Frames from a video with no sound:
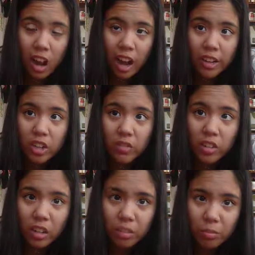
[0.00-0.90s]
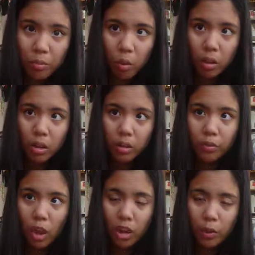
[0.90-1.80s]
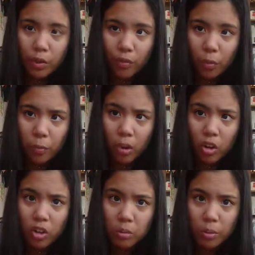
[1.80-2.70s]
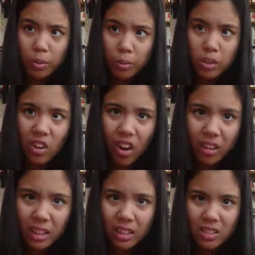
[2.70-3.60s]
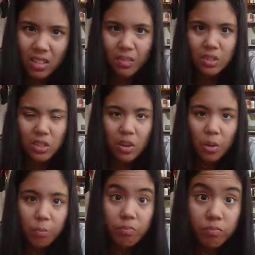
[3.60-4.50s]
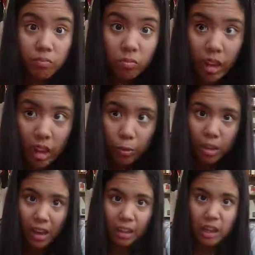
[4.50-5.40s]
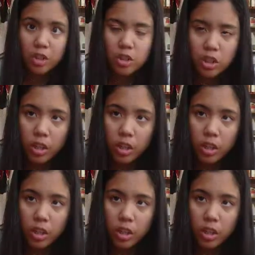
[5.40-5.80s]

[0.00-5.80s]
I could have done more vlogging with Mario, but we were talking and stuff, so yeah, and we had lunch.